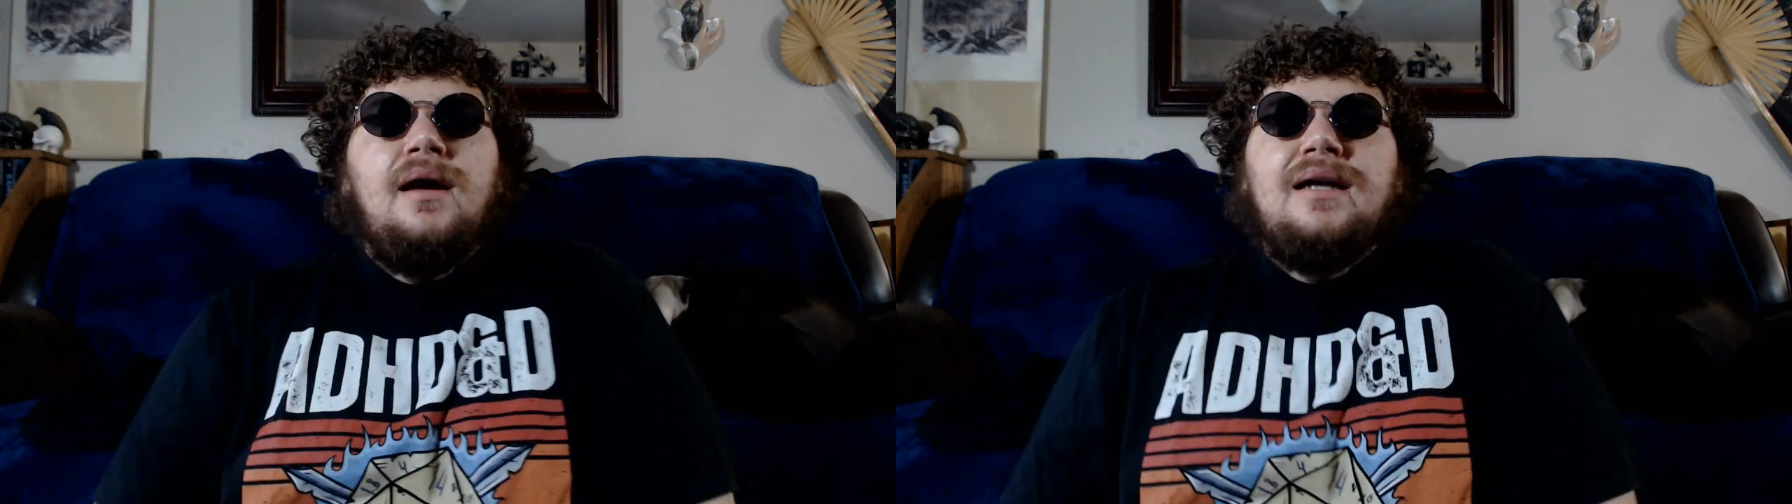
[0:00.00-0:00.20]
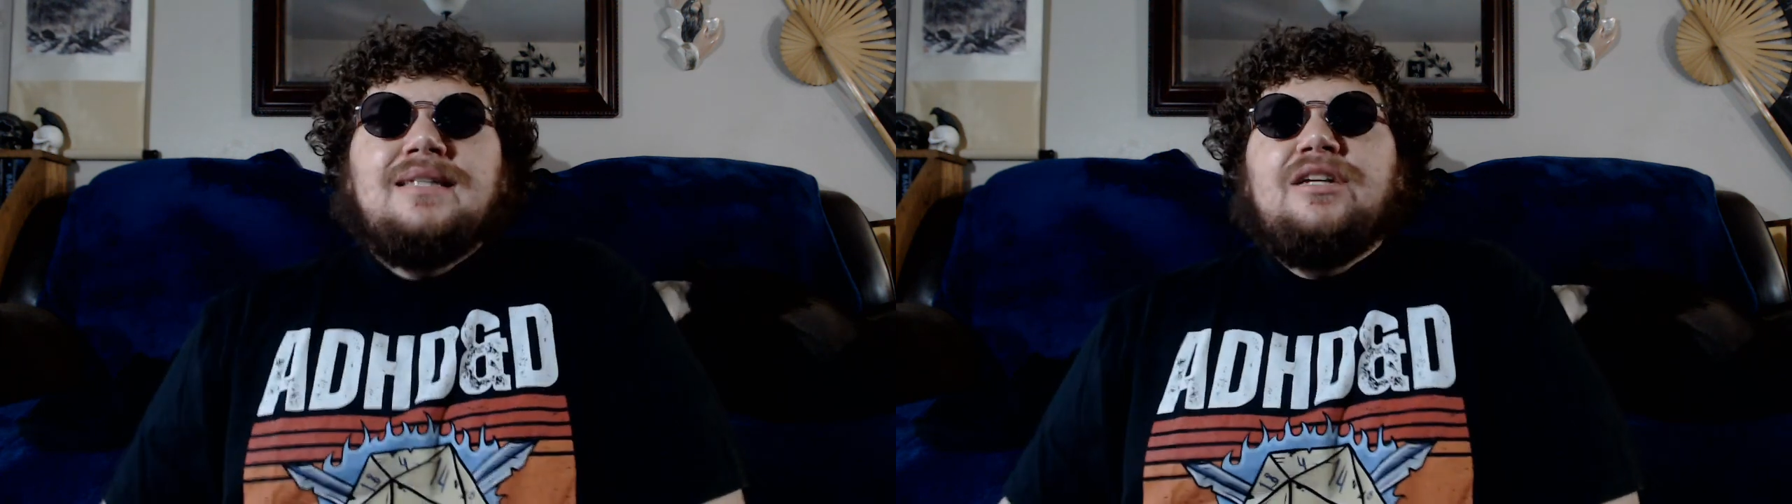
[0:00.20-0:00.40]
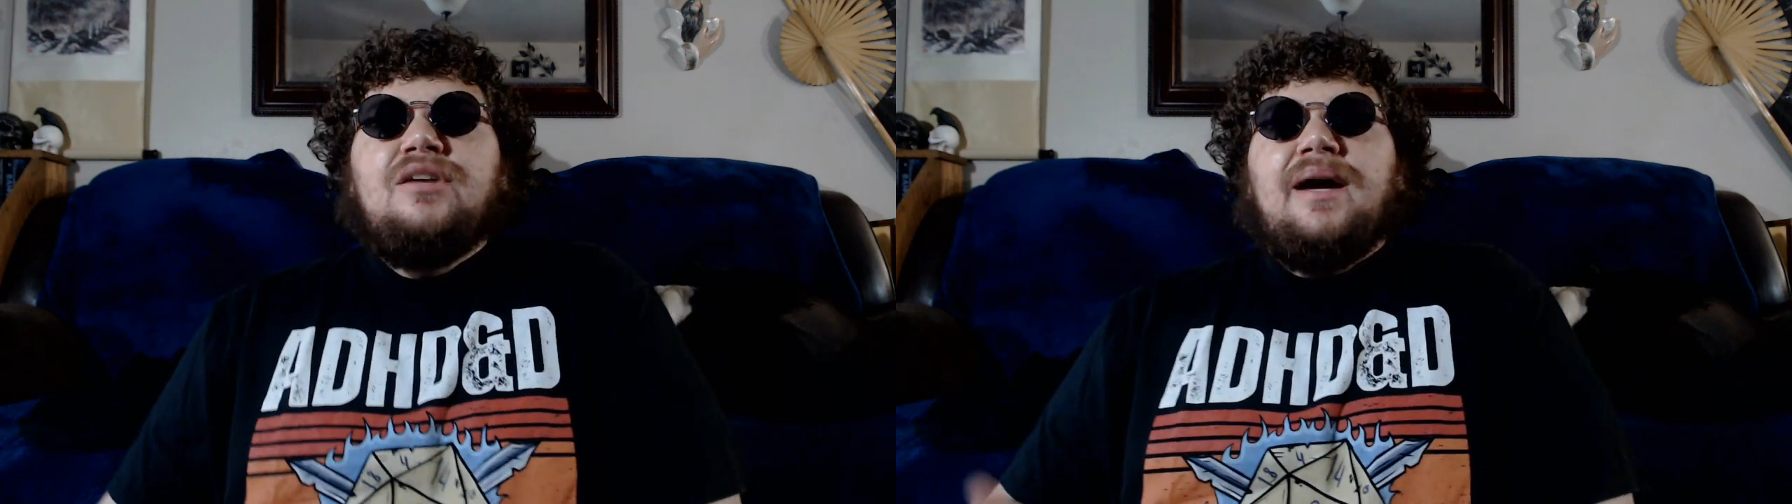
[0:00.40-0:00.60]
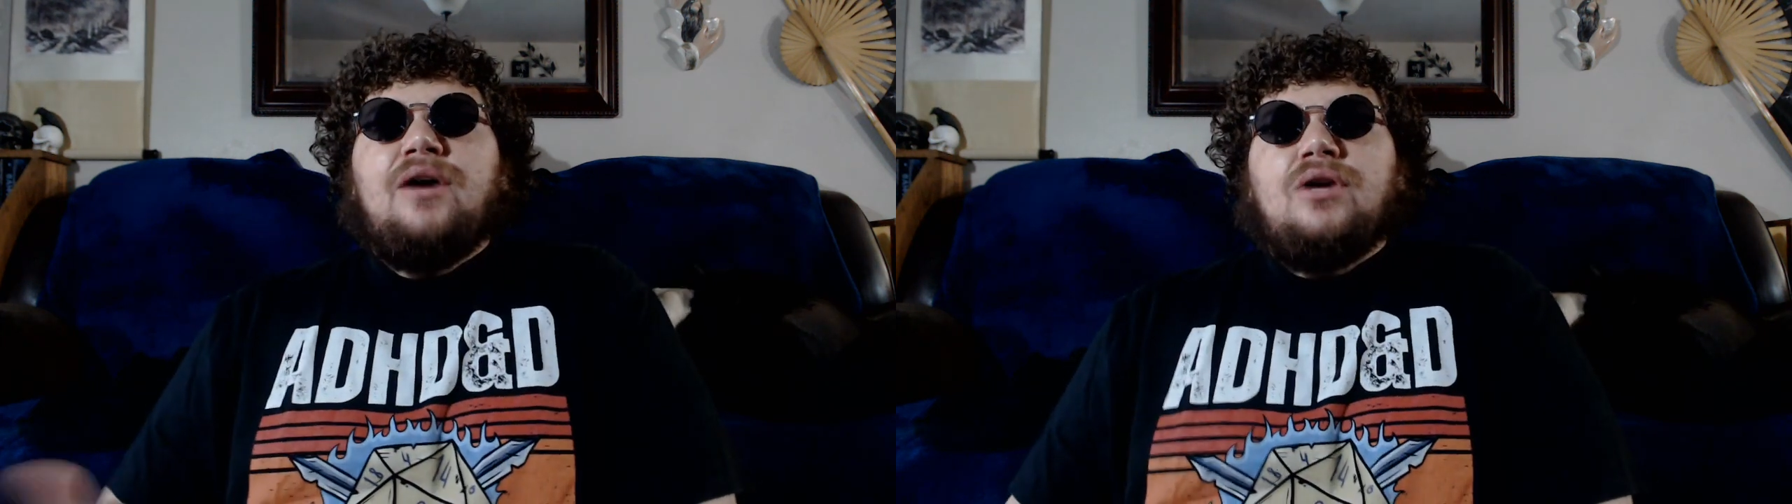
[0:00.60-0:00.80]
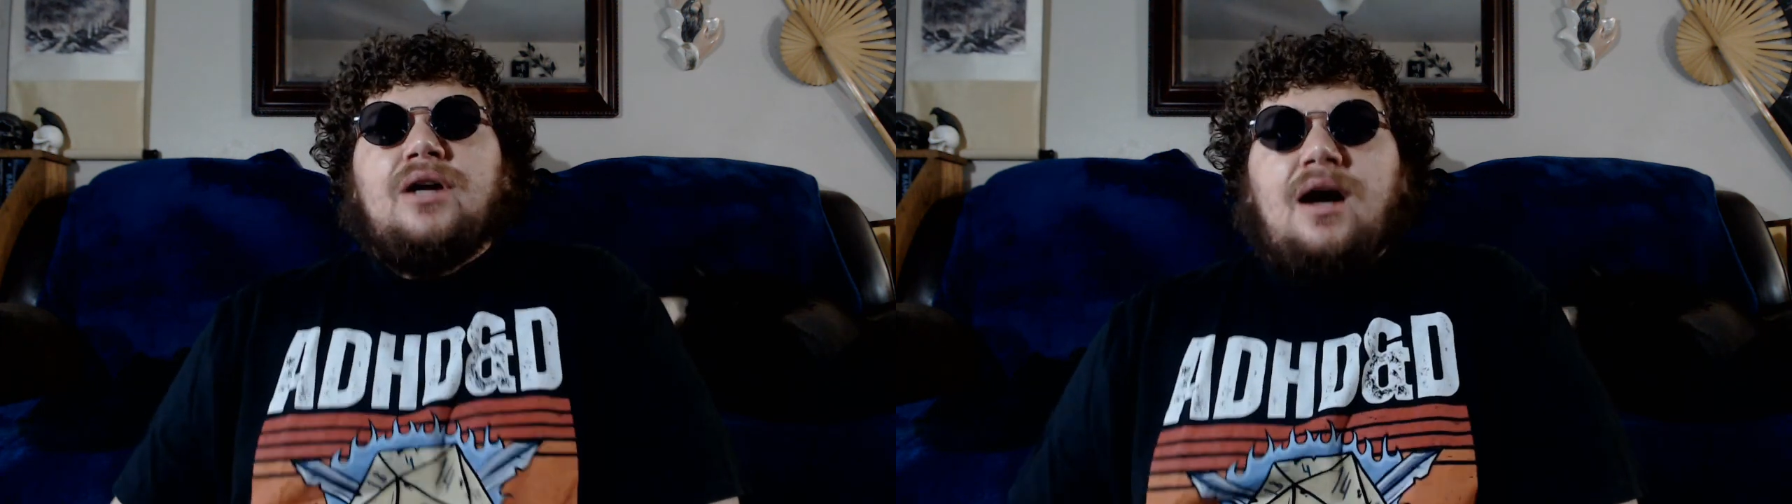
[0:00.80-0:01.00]
considering my
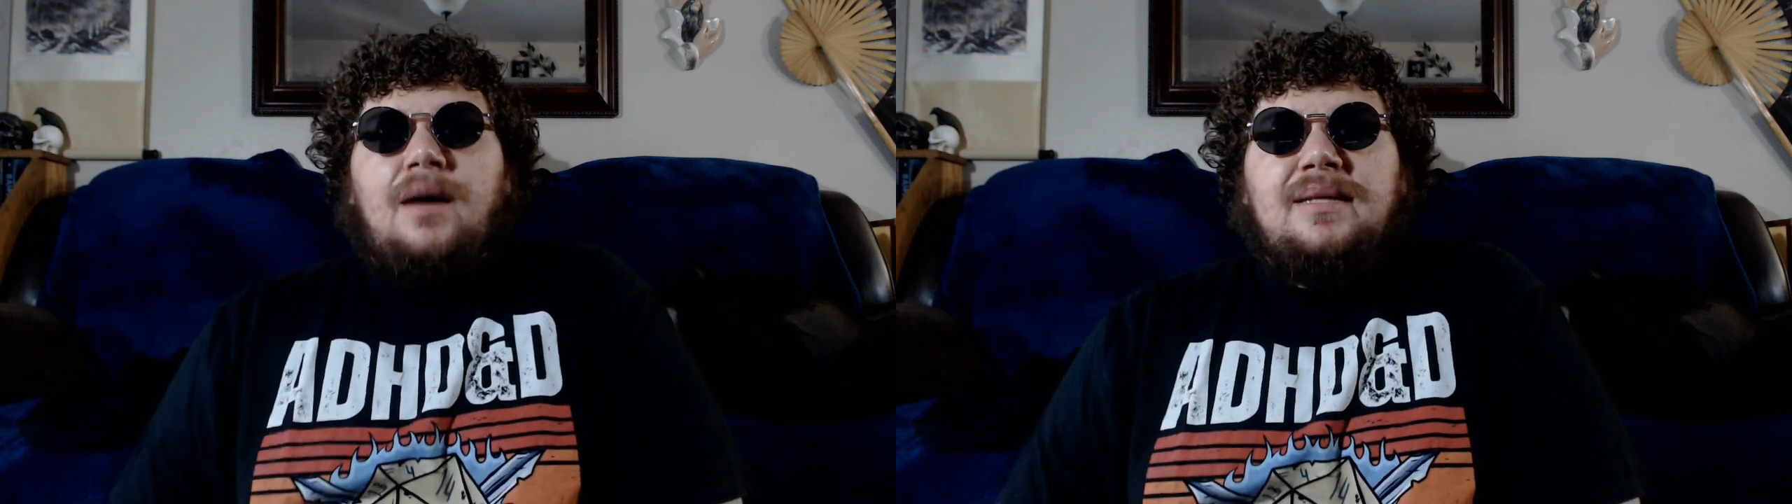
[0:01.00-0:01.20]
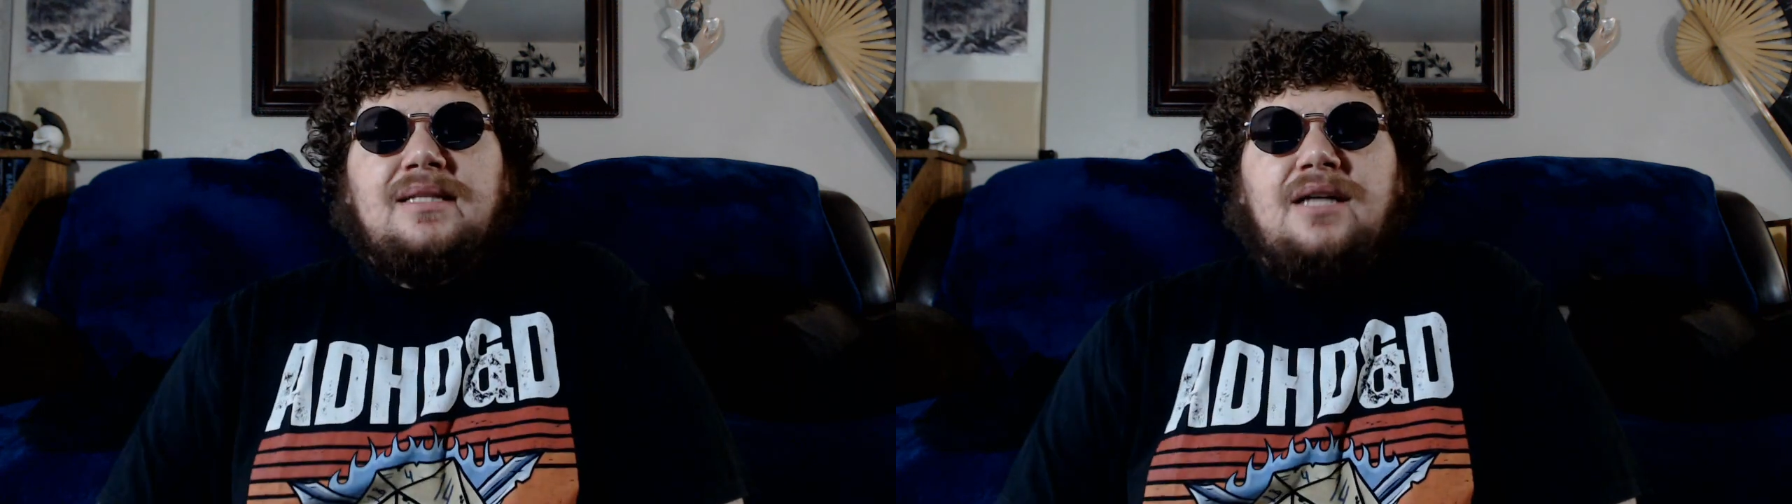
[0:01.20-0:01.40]
own comments